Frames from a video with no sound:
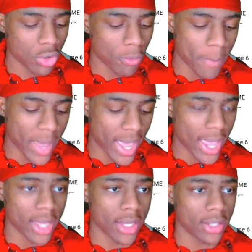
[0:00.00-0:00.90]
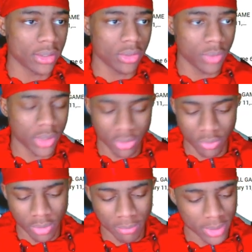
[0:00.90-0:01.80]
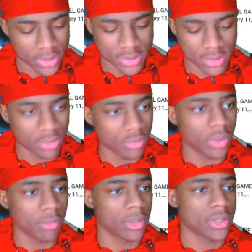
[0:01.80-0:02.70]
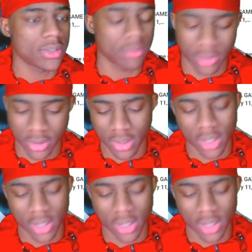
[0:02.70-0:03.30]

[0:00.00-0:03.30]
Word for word: bad. You went you went missing. You went missing, bro. You